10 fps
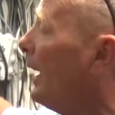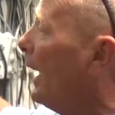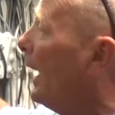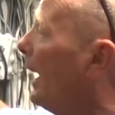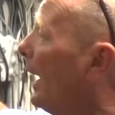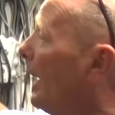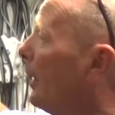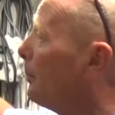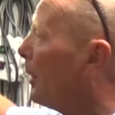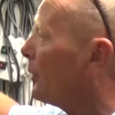
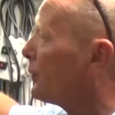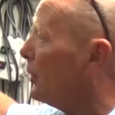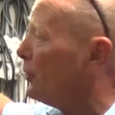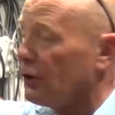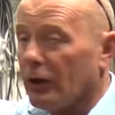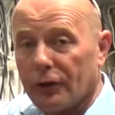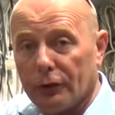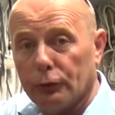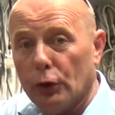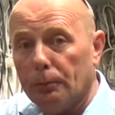uh, but the fridge is
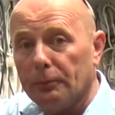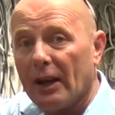at room